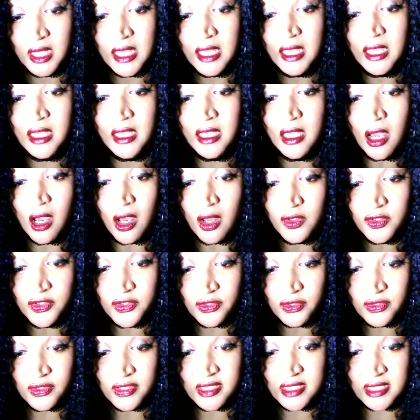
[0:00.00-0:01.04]
He
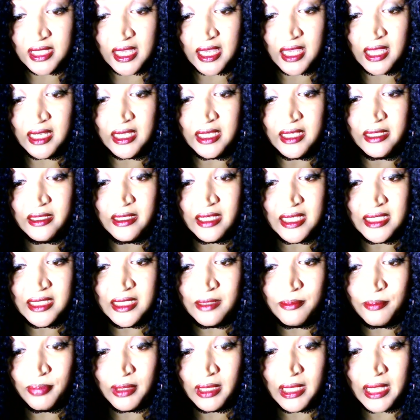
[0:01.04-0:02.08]
also said he
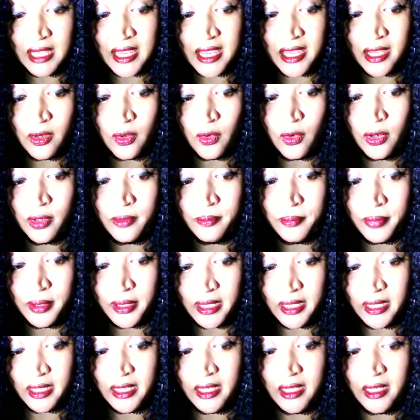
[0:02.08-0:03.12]
doesn't plan on
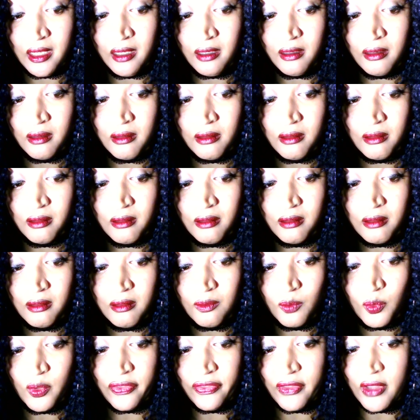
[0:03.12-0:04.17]
being
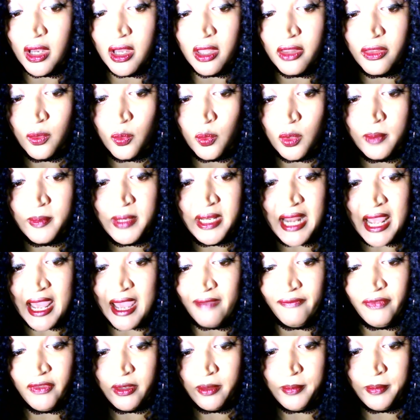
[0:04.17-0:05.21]
with the other woman
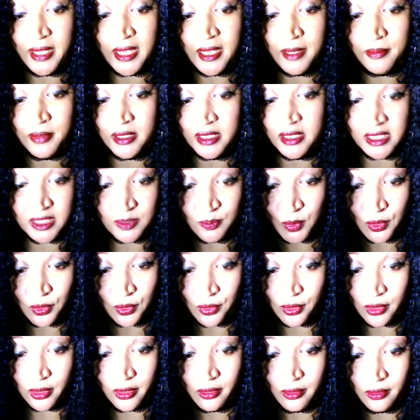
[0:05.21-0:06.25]
after the baby is
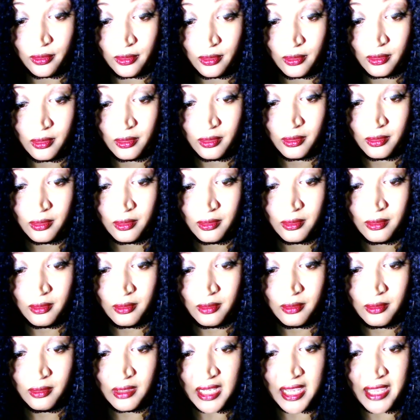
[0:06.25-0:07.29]
born.
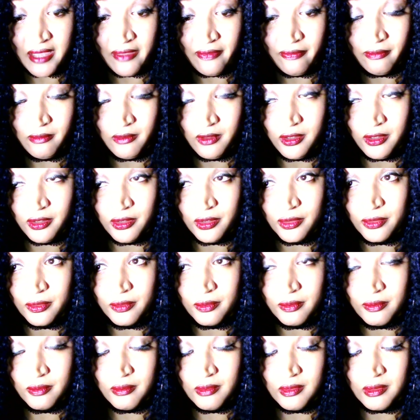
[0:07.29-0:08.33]
And, you know,
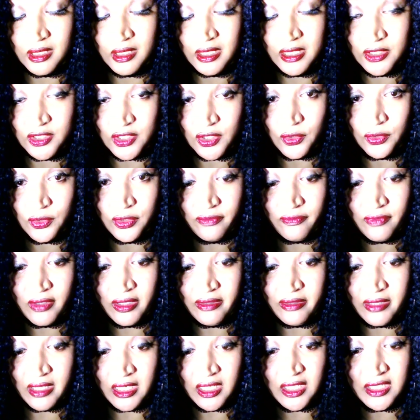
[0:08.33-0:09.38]
he told Yvette
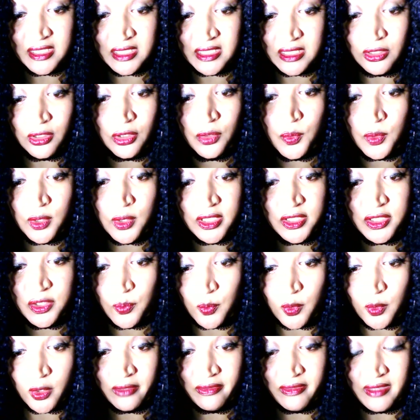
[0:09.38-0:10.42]
that he still wanted to
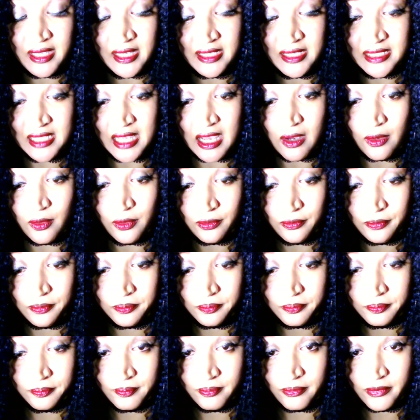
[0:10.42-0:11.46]
work things out,
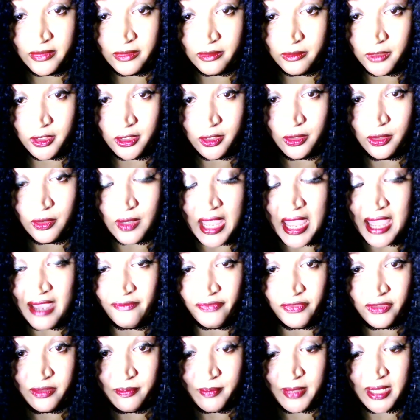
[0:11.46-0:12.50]
you know,
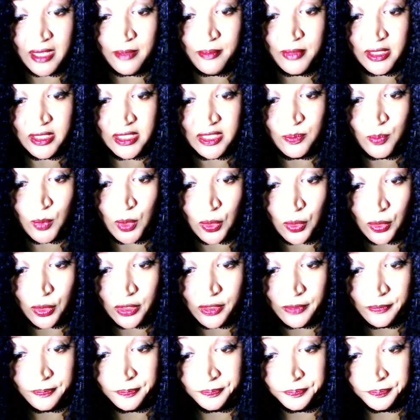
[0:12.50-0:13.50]
after the baby is born.